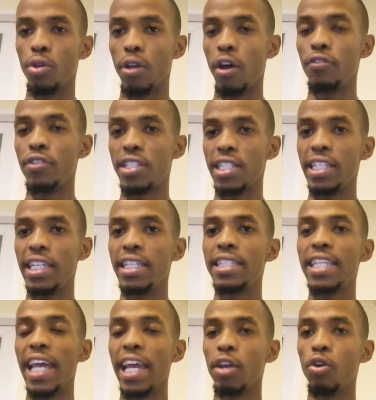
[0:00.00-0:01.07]
obviously
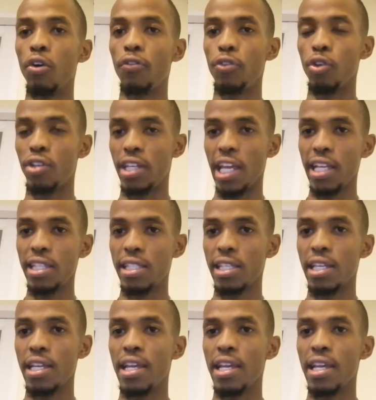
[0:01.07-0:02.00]
take off your debt.